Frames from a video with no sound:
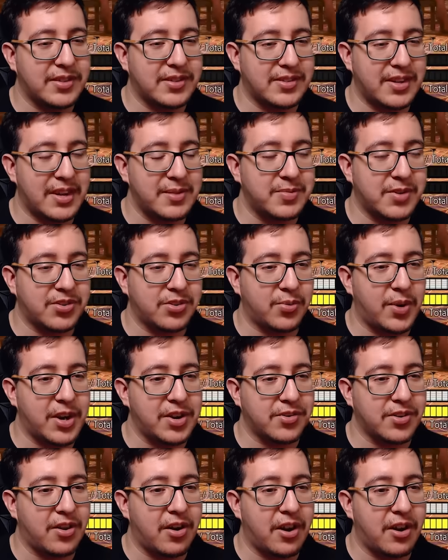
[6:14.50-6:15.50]
the same
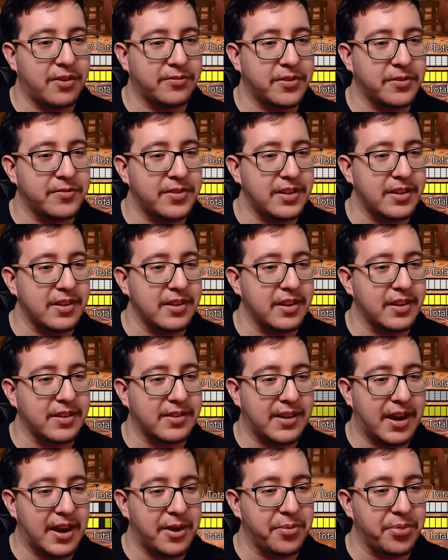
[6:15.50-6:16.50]
situation off of the
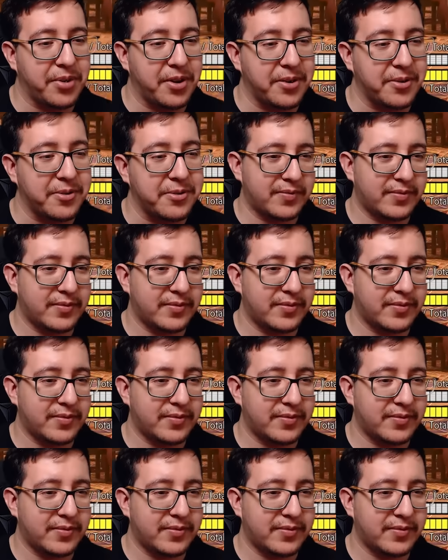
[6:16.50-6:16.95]
down throw.